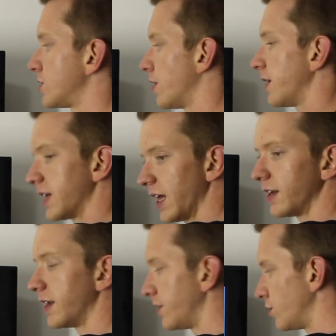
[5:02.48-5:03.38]
so
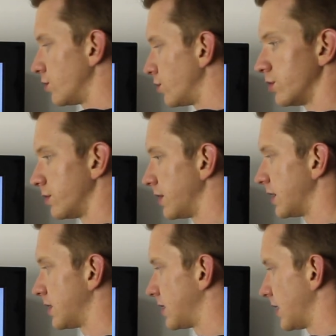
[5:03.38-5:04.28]
again,
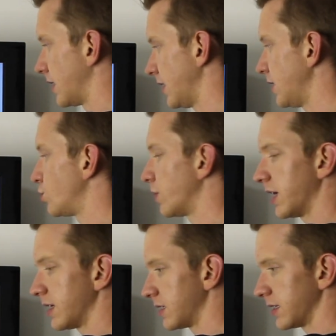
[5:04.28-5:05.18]
each one
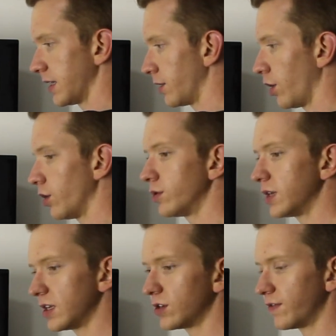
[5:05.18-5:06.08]
has their
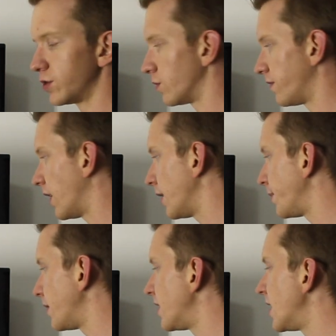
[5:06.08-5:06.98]
own individual
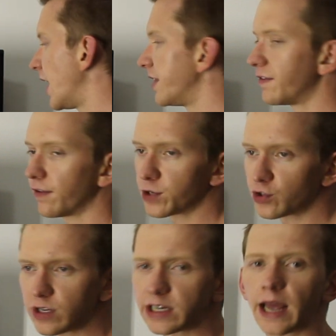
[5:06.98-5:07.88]
fiber, and then from a
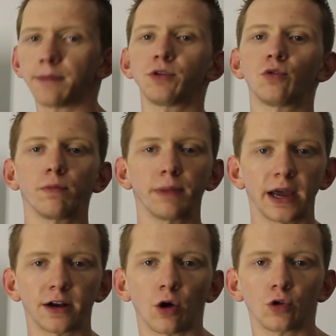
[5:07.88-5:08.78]
street cabinet or a
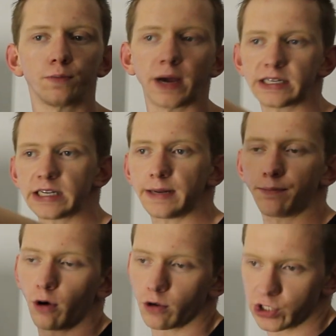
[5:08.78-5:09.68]
manhole, you basically
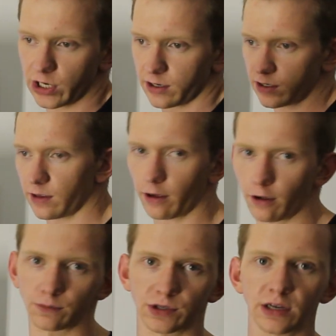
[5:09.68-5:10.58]
branch out into the
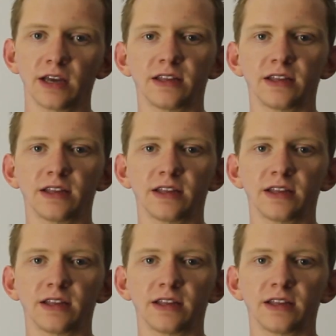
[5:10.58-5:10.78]
homes.